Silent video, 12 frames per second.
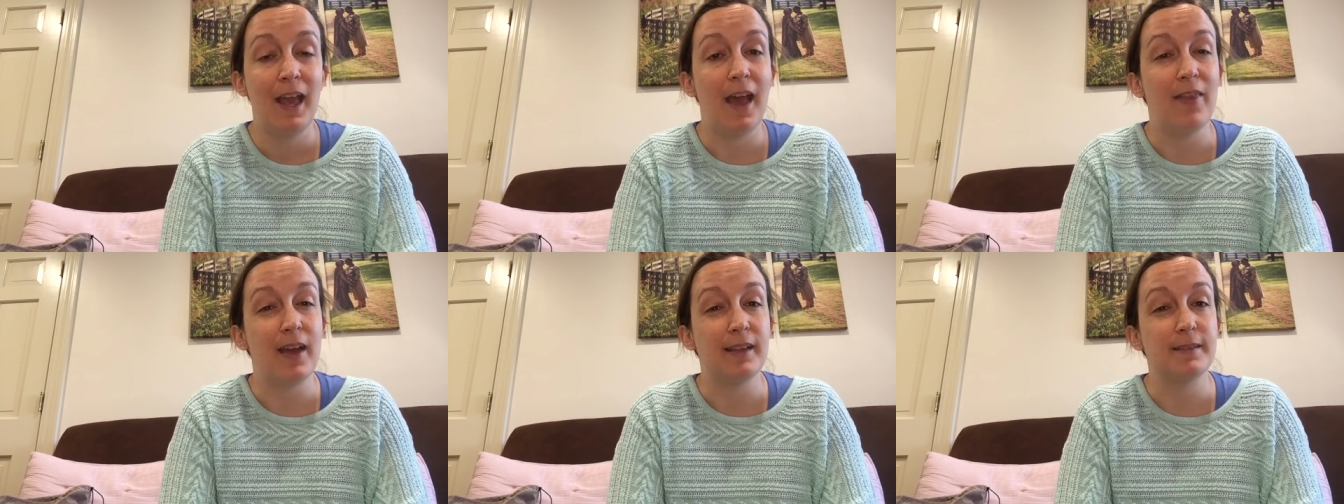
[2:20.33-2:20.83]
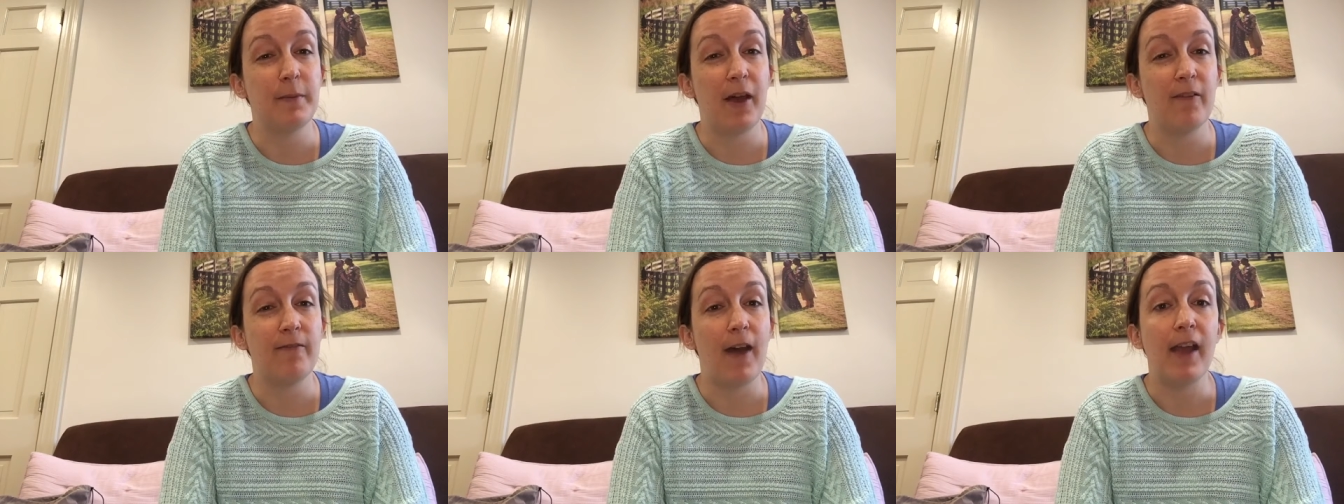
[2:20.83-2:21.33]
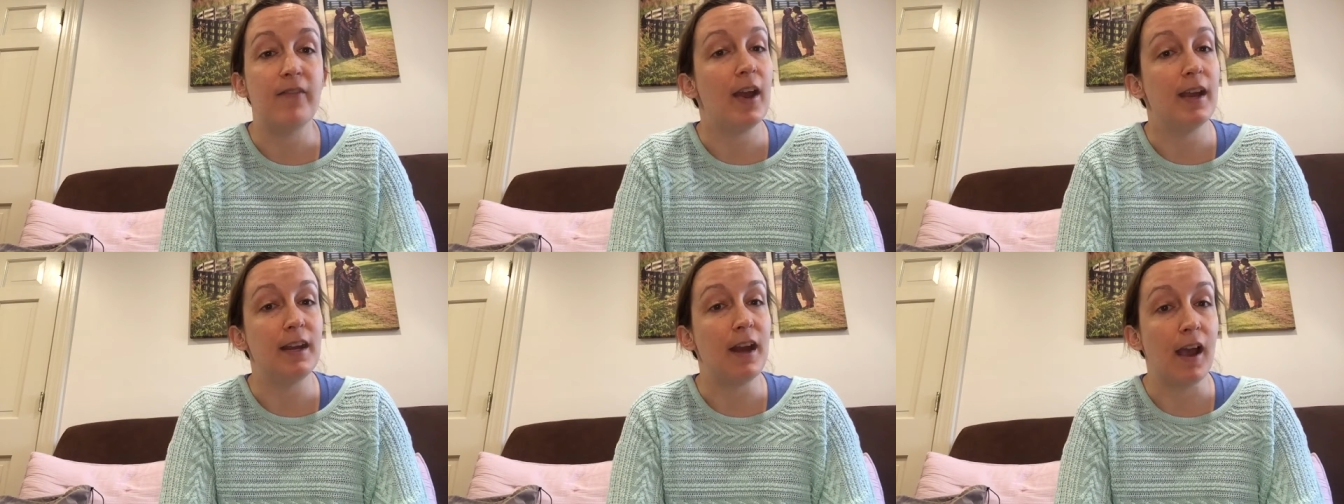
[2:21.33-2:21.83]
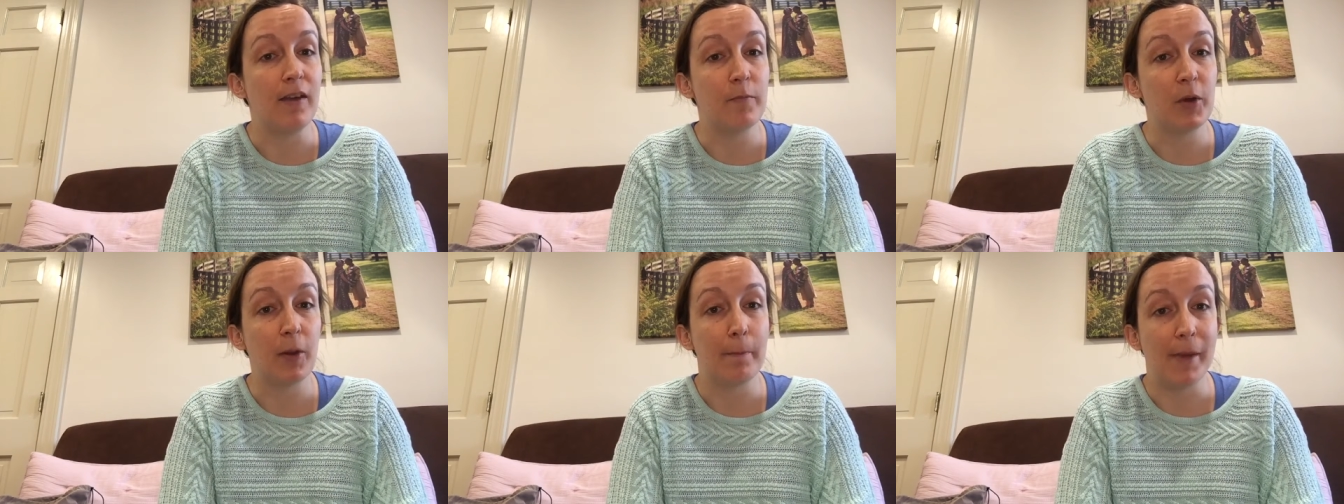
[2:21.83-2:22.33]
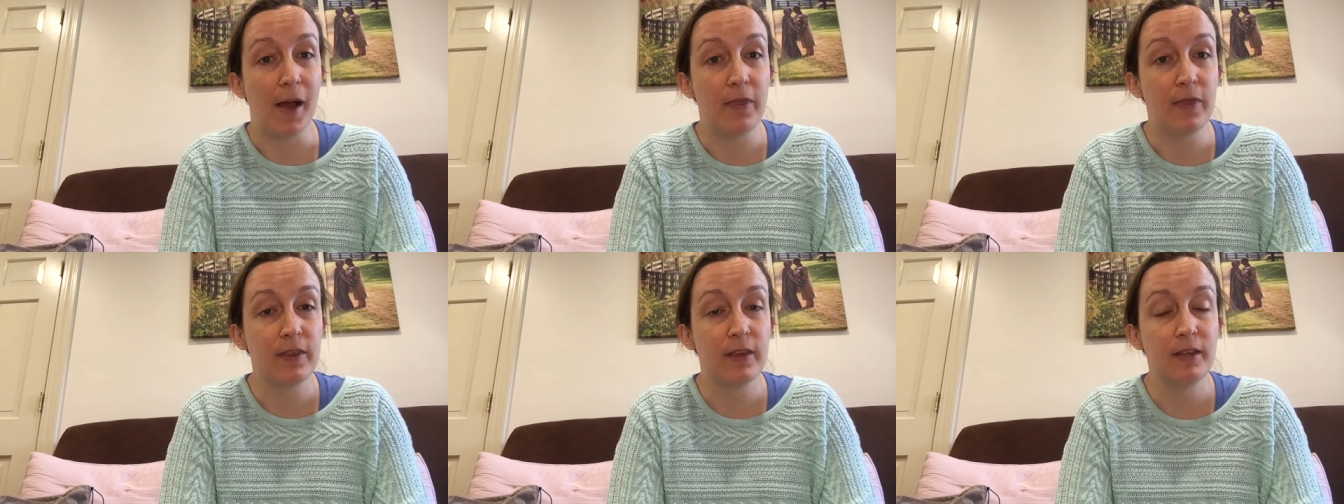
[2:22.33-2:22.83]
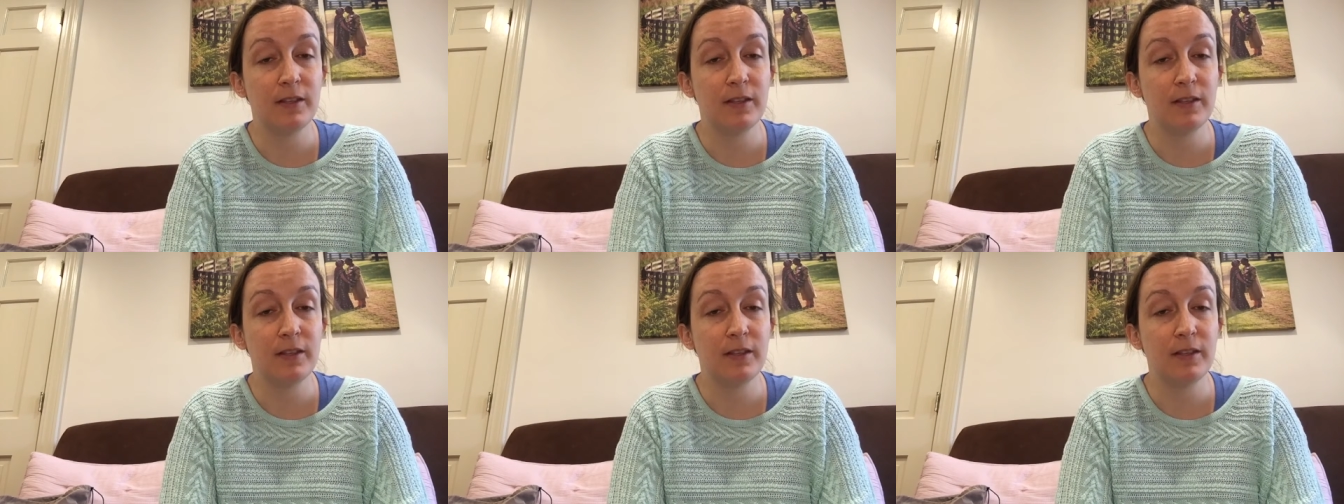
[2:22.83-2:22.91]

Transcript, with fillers: and that's about $5.99 per month.